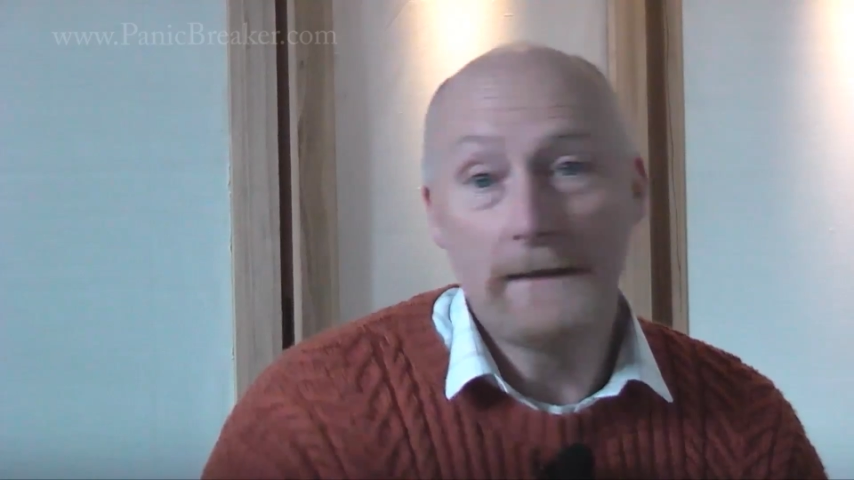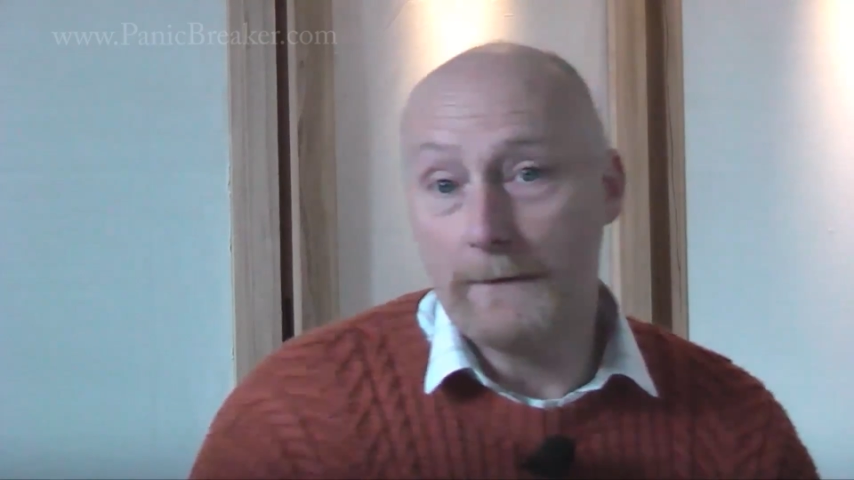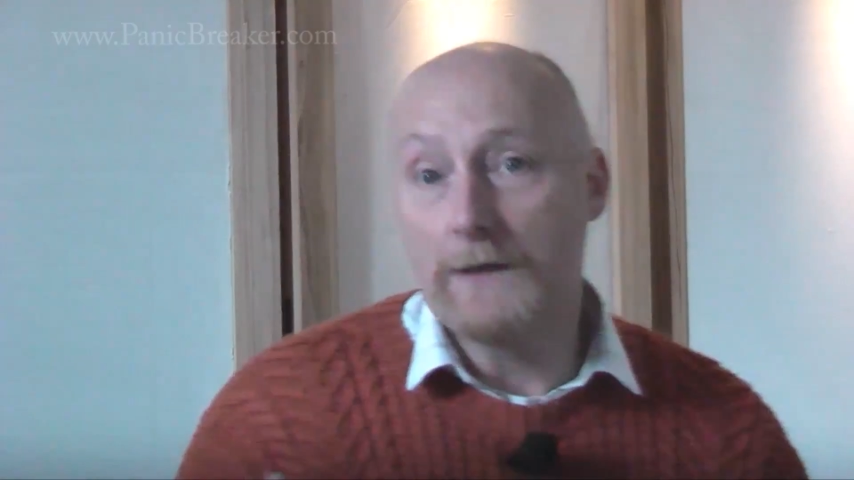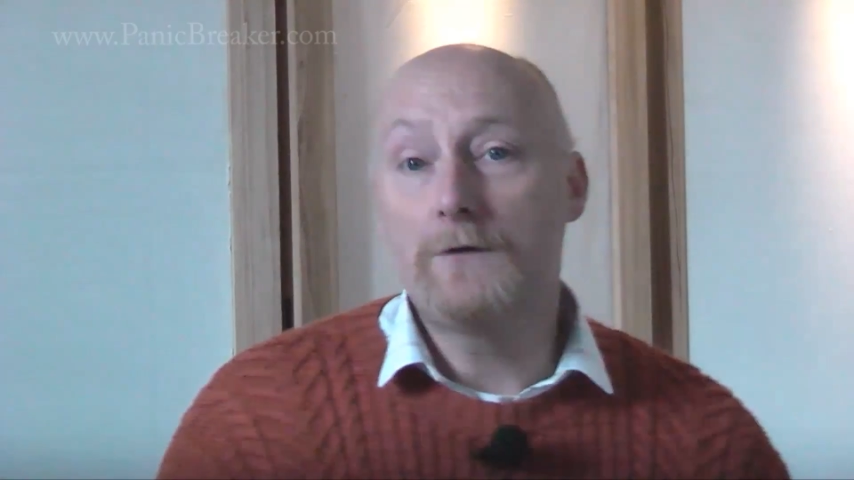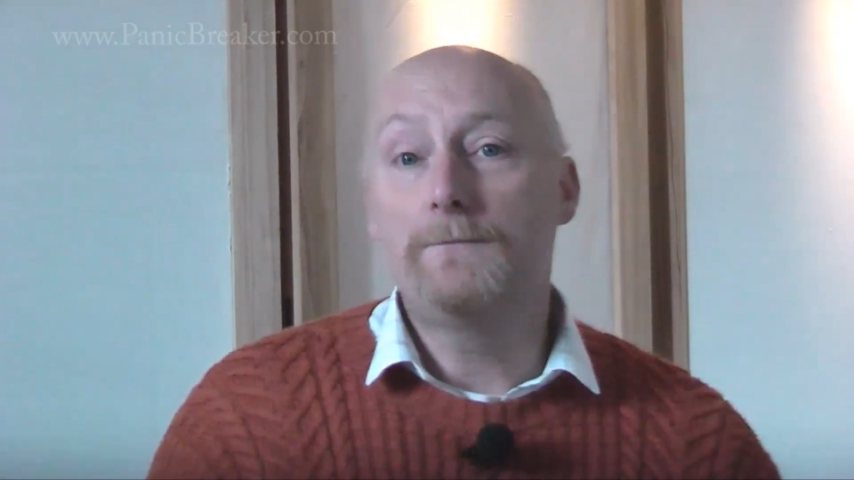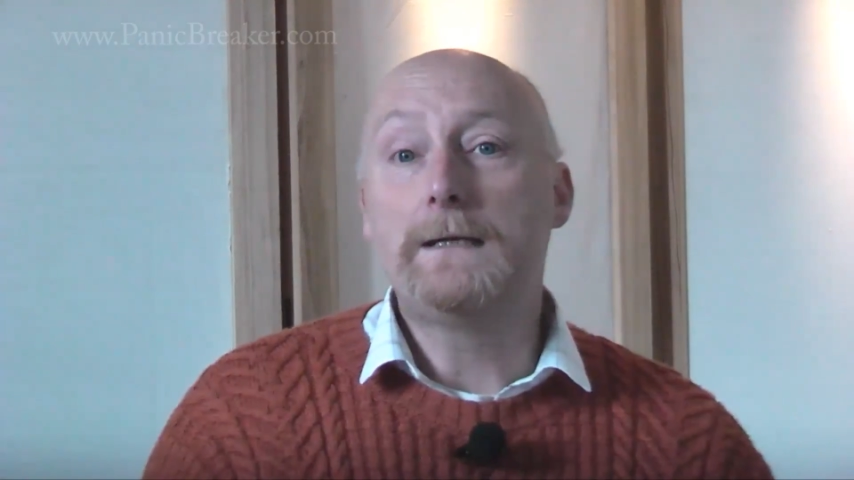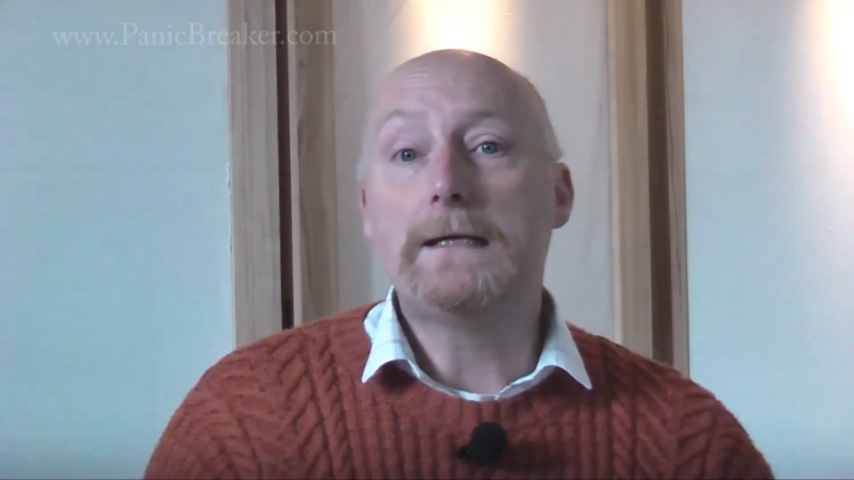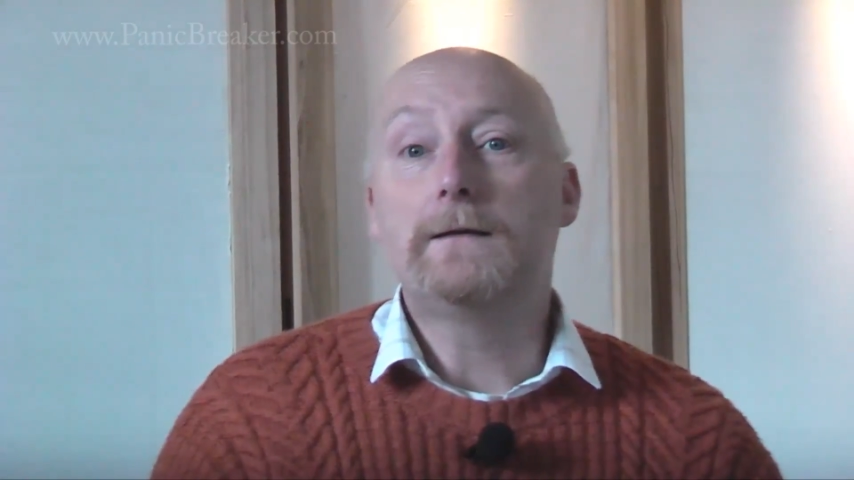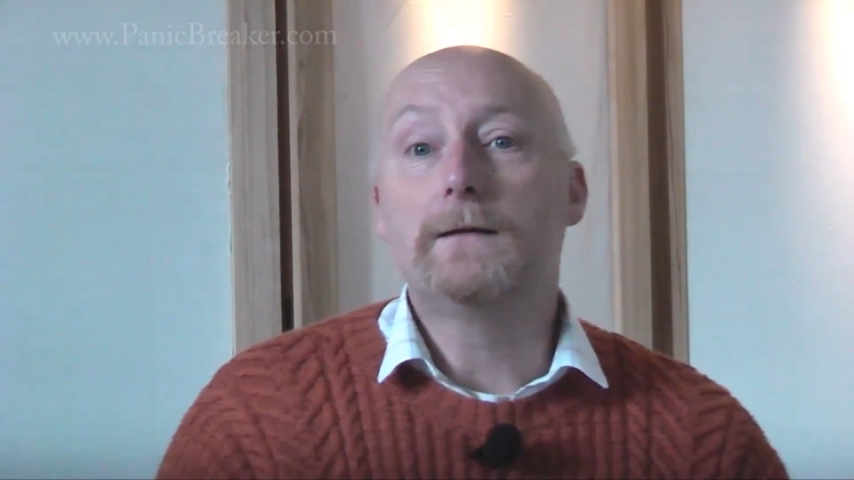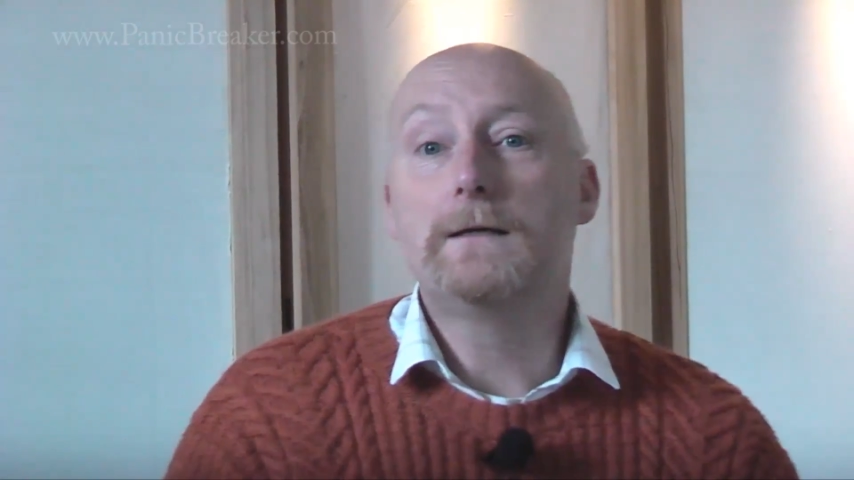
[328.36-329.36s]
Now it could
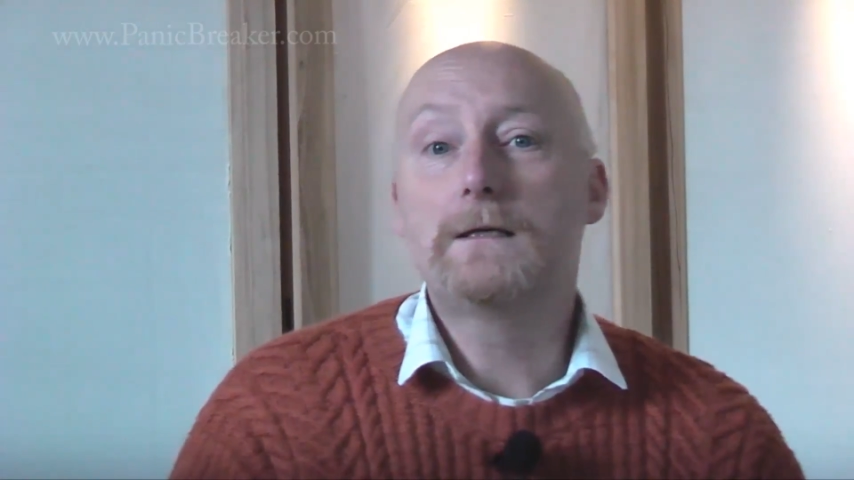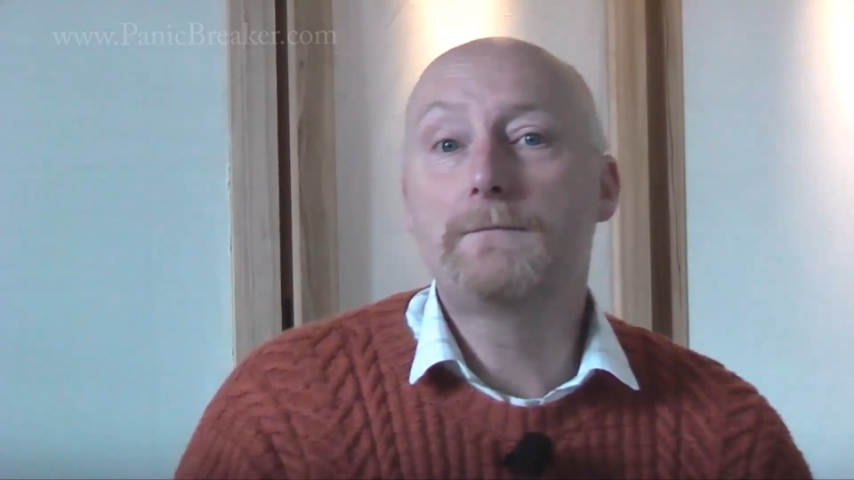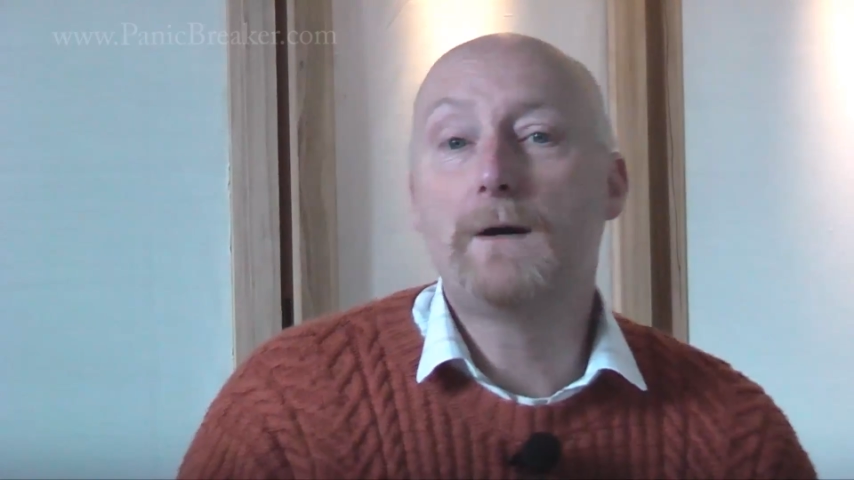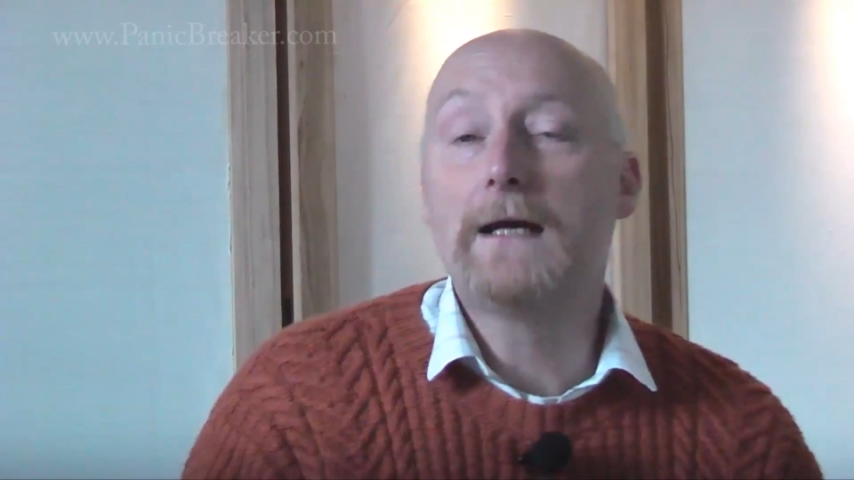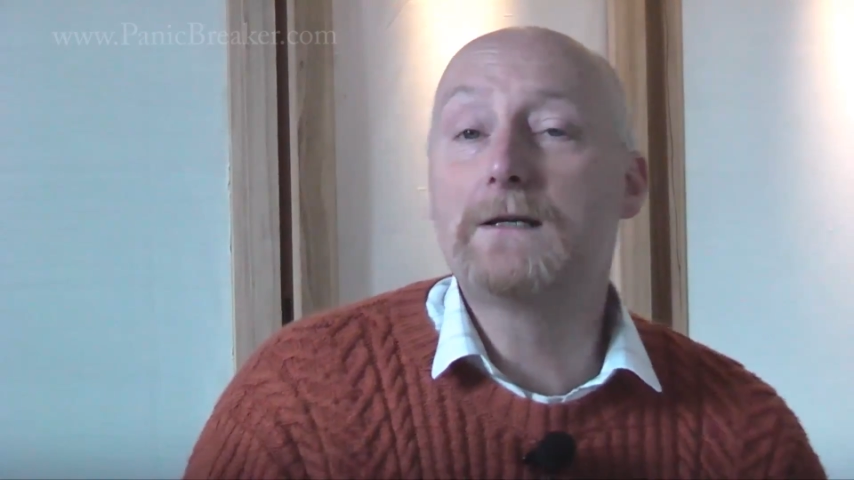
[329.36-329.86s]
be that this might